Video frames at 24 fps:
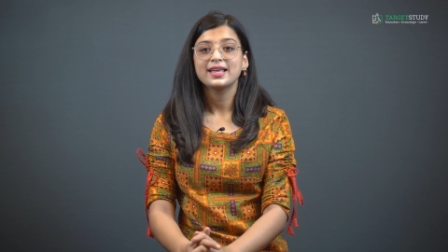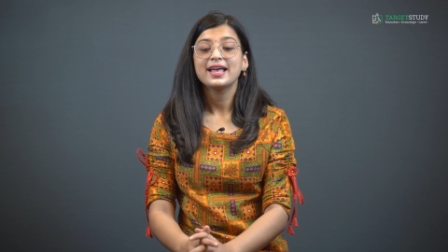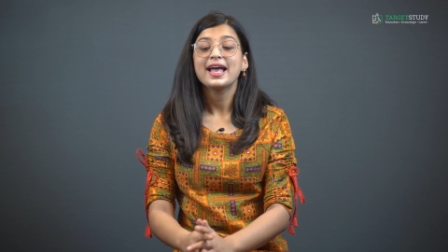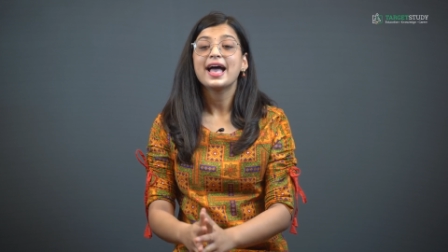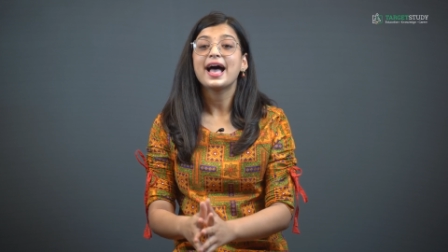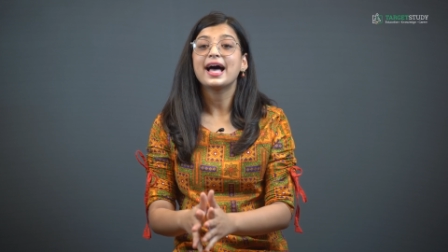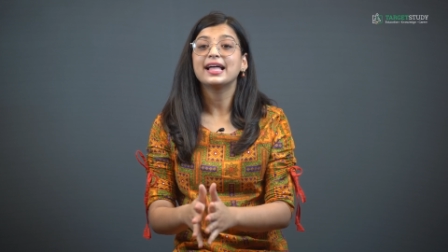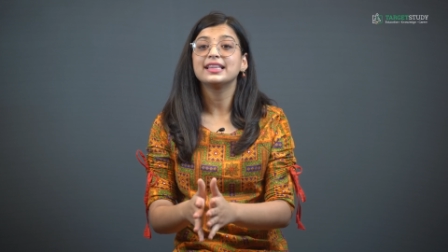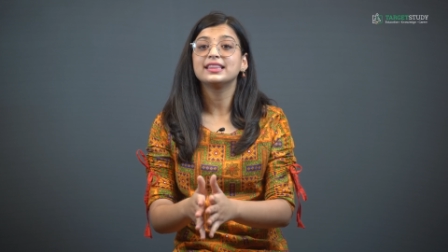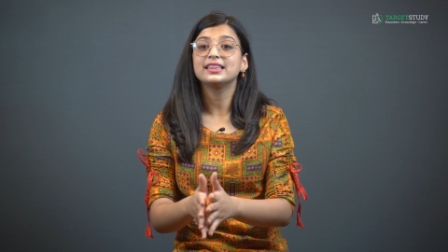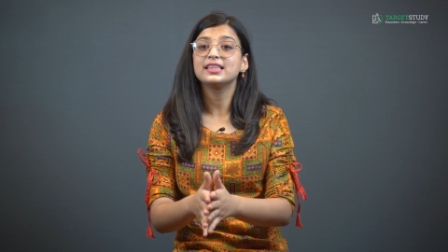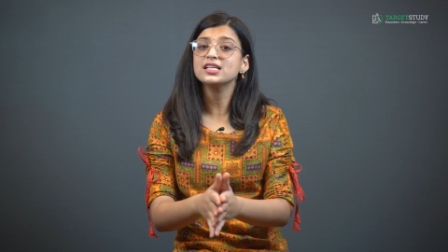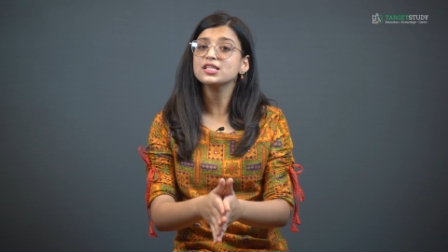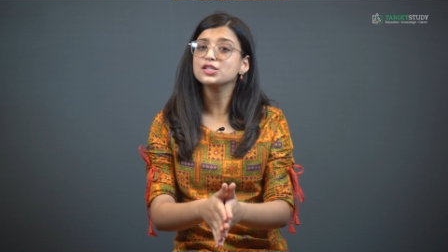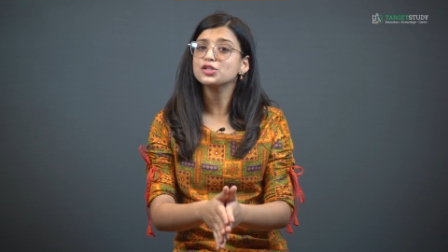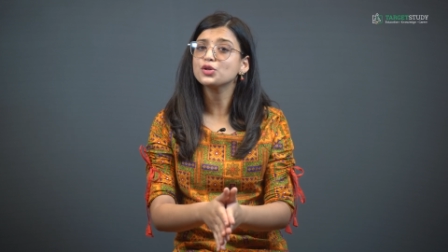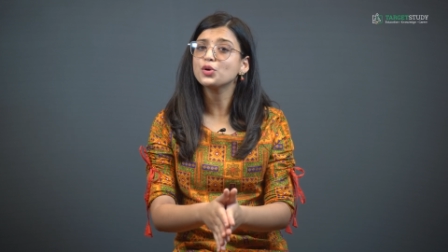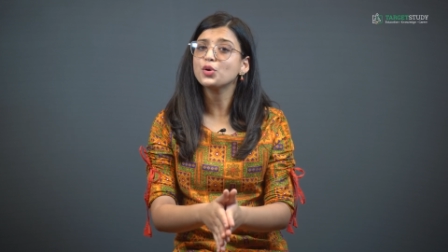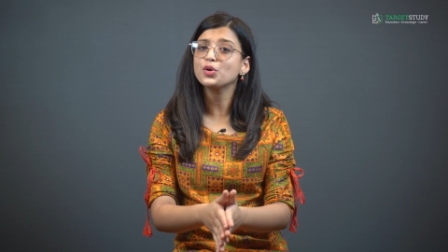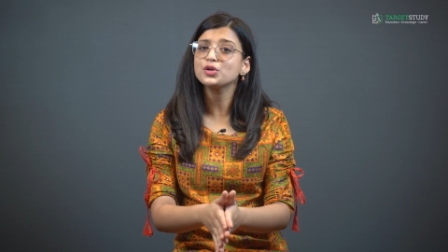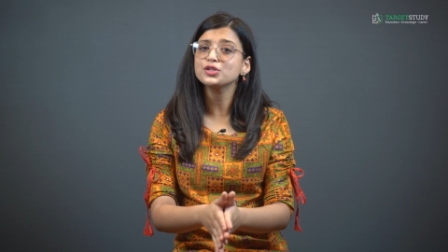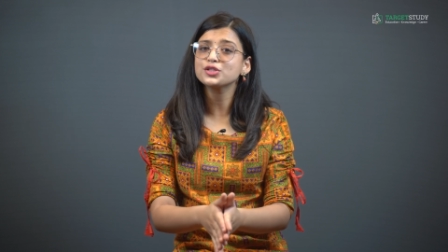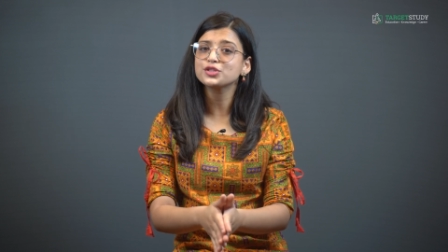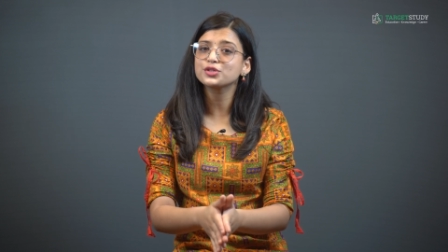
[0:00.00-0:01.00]
And this
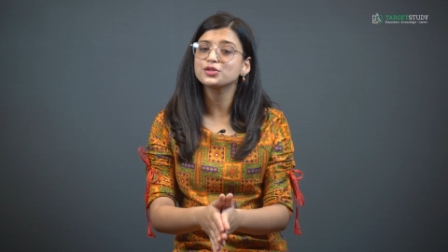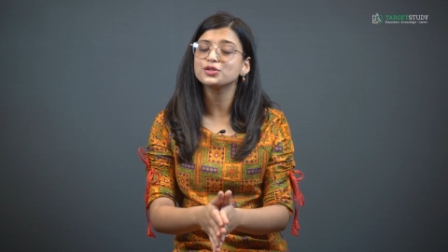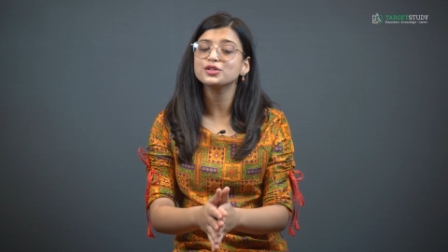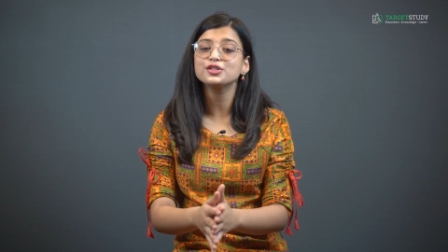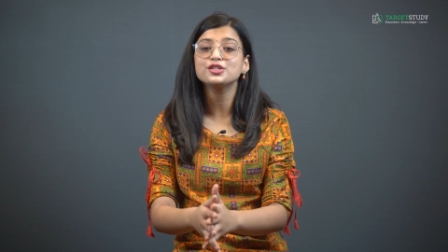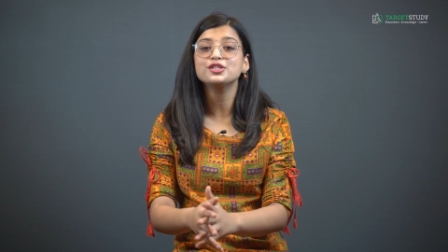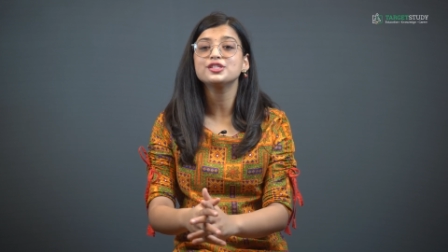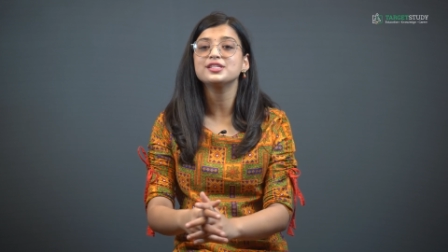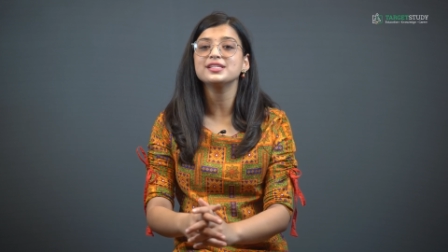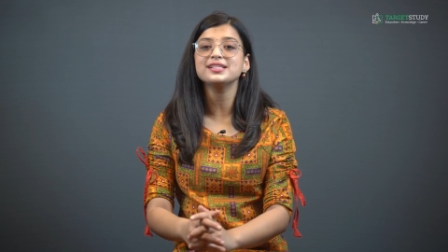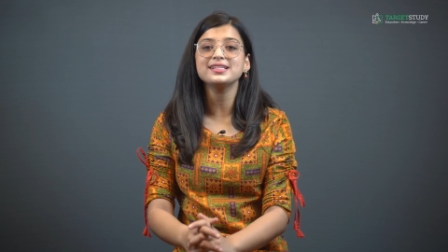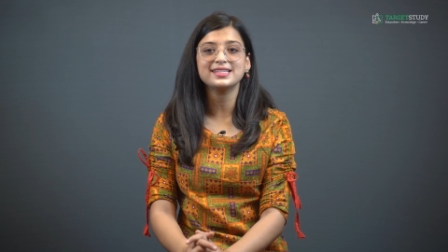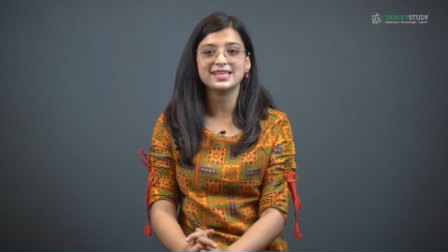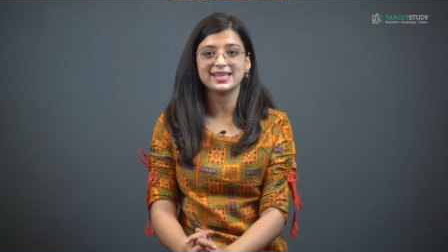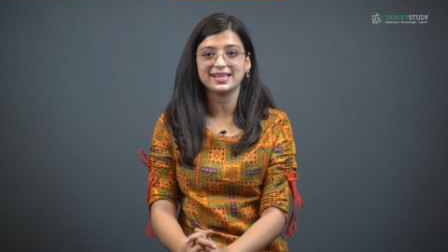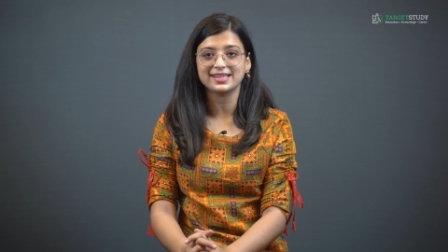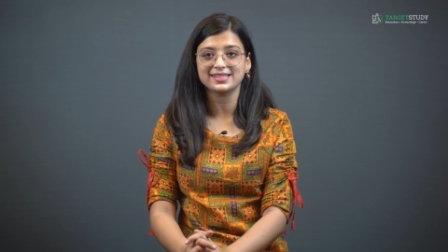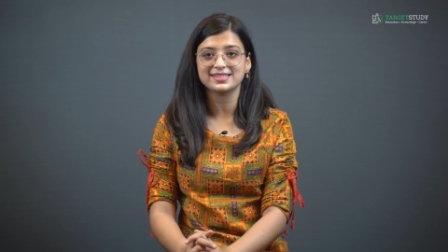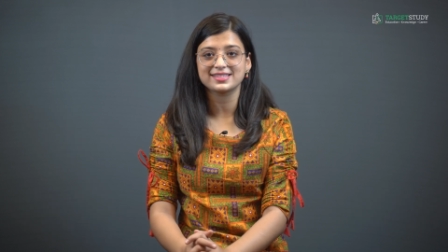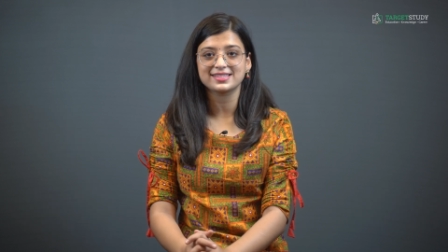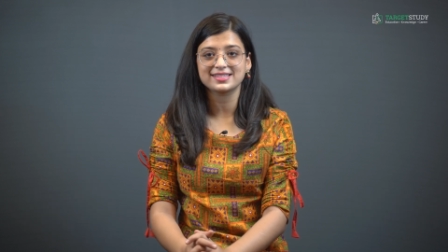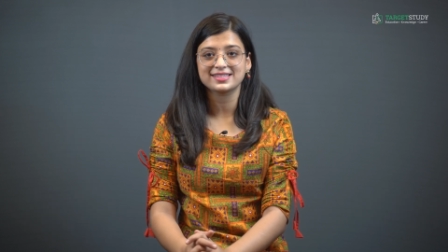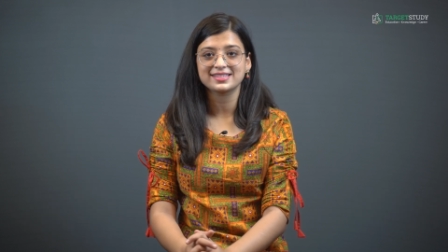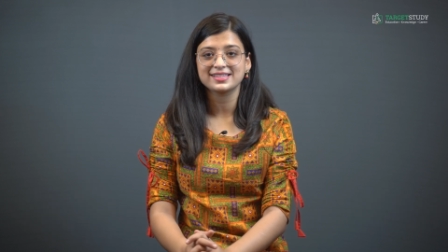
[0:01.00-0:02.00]
holds good till
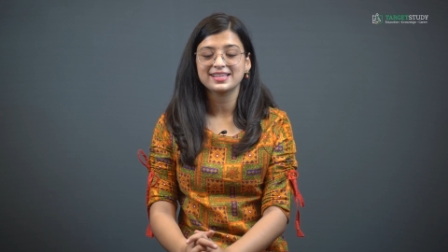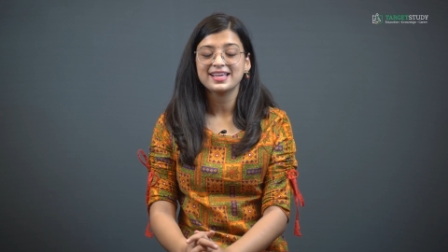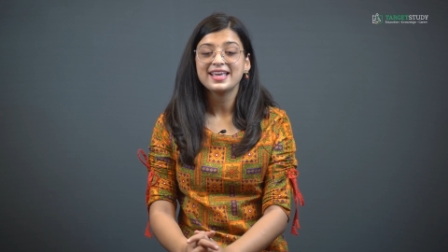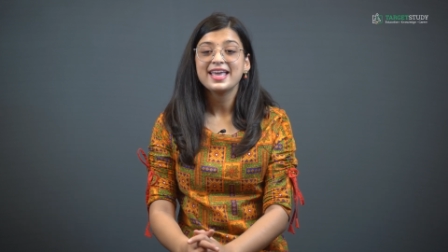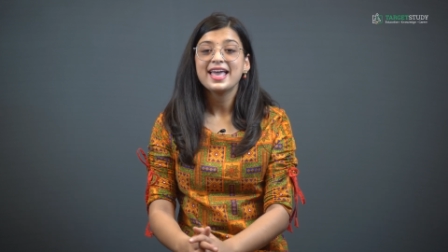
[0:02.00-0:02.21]
dates.